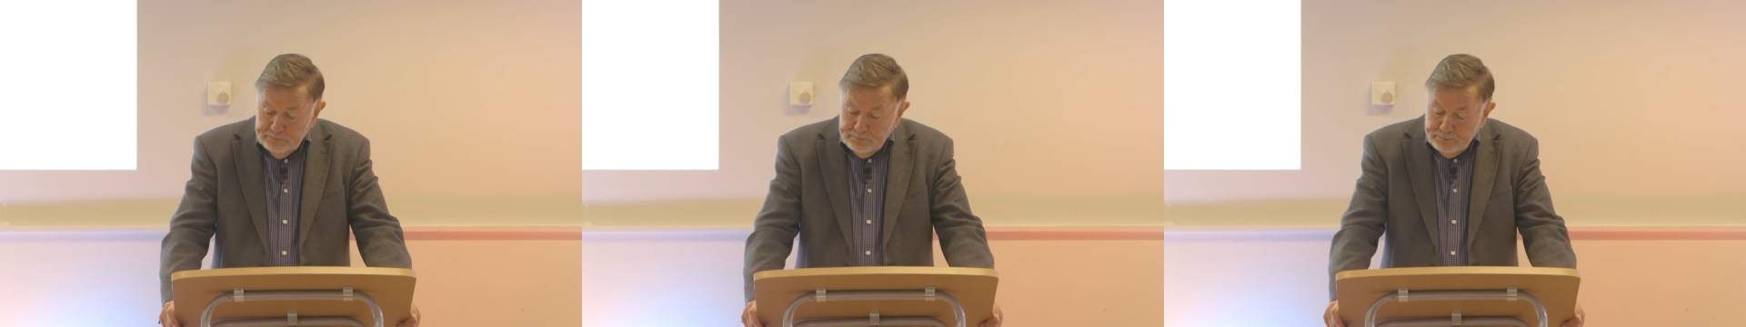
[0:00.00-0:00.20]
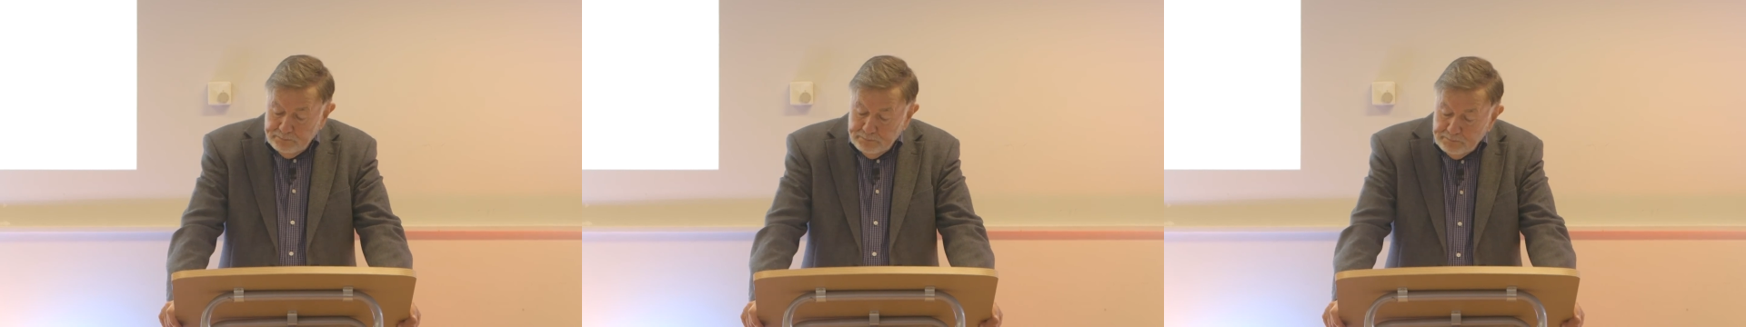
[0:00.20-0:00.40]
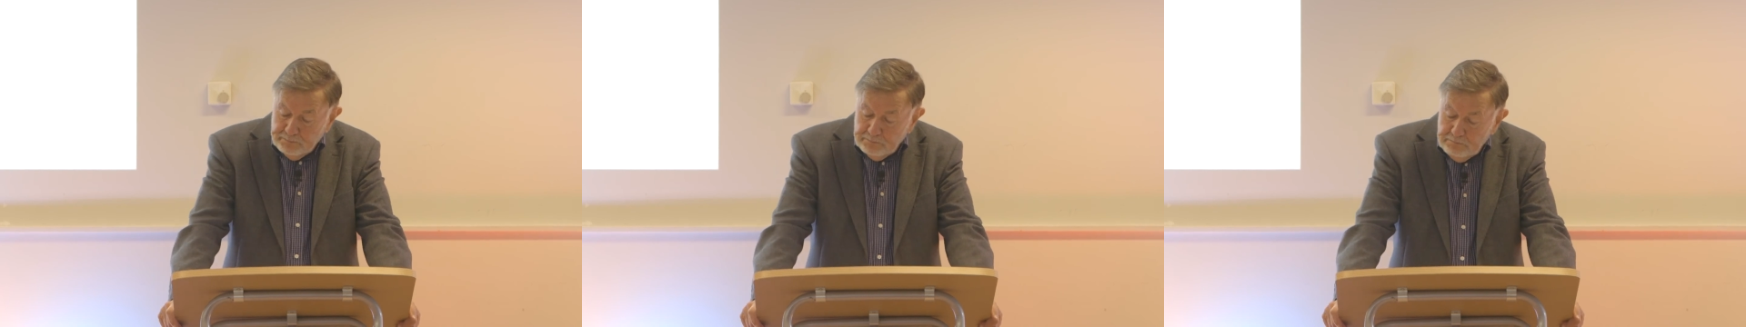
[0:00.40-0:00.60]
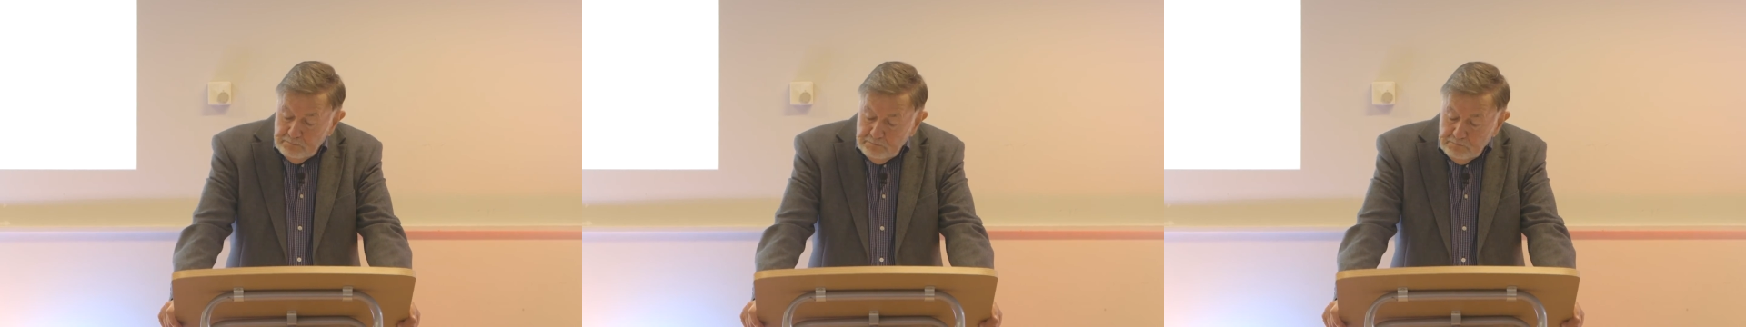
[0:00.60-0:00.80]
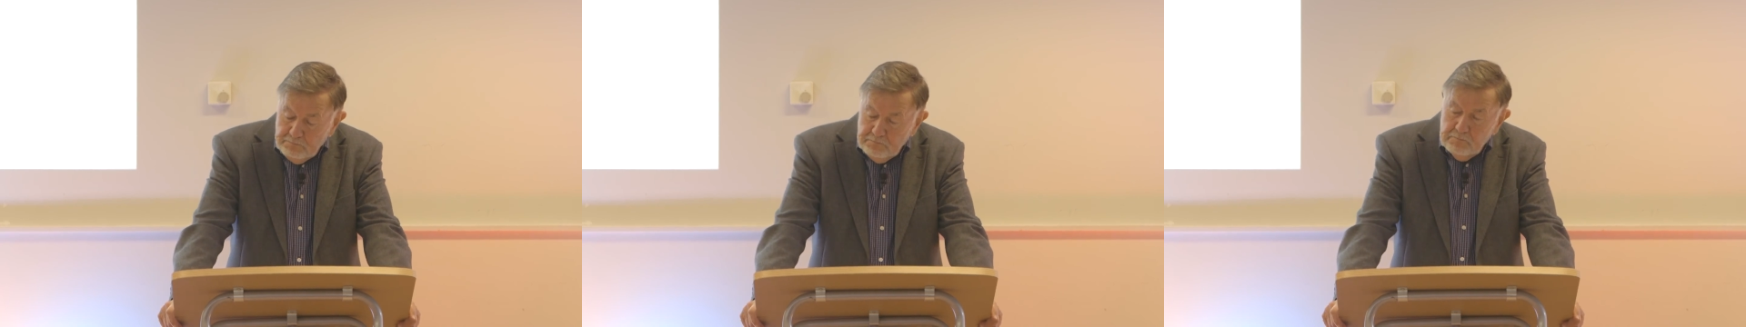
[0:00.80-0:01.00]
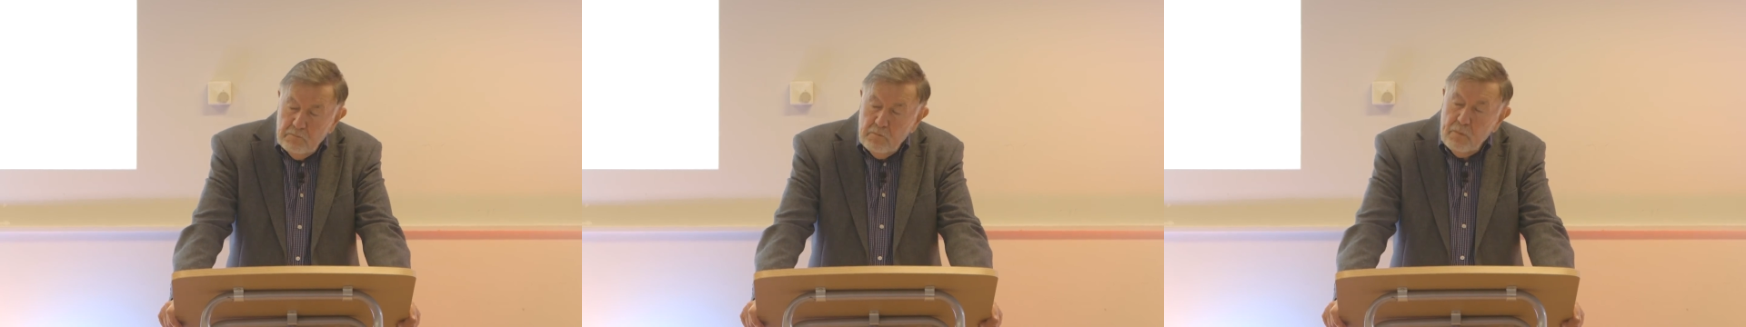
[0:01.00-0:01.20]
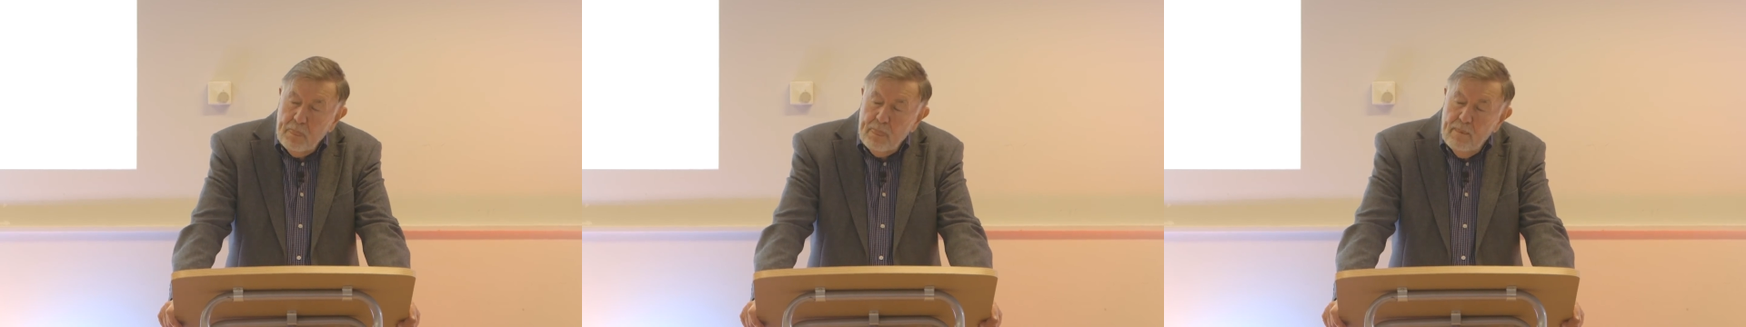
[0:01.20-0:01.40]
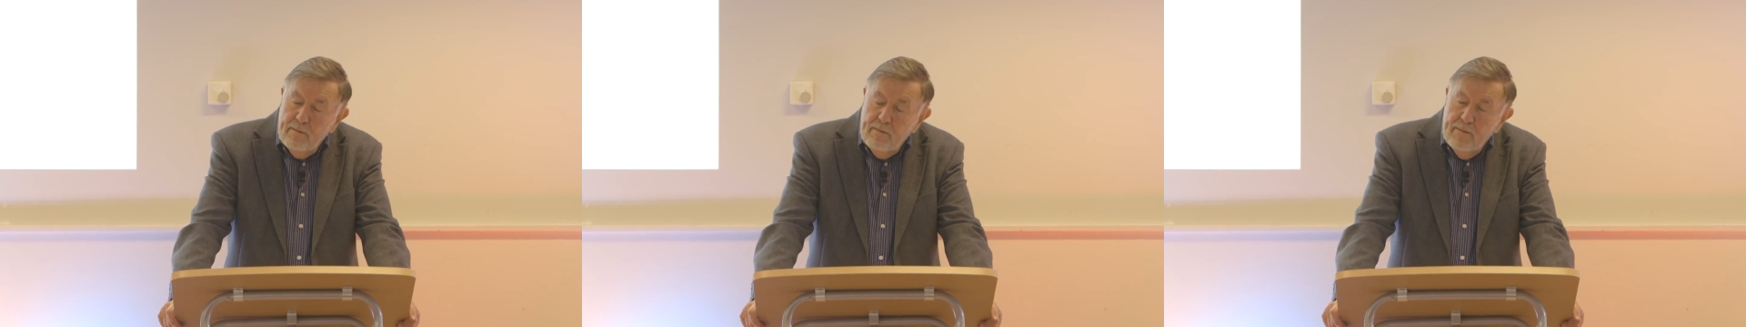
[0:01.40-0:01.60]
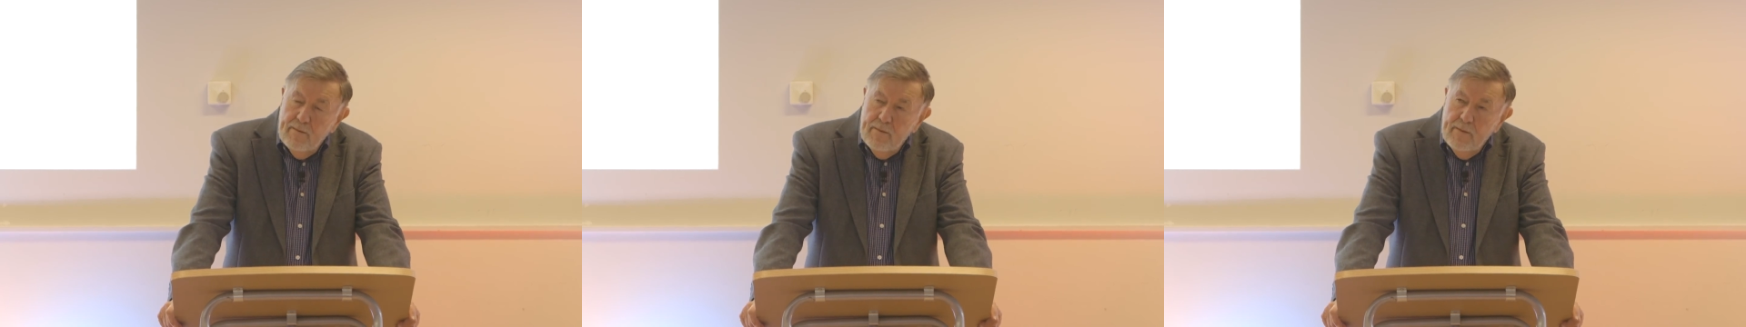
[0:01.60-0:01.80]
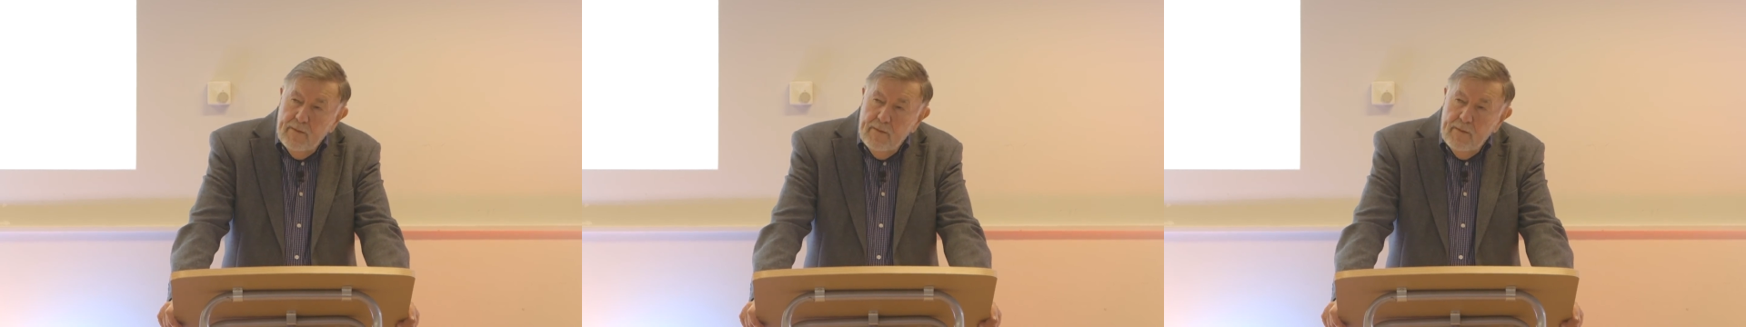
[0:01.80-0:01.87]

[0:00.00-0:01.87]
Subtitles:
No one is speaking in this clip.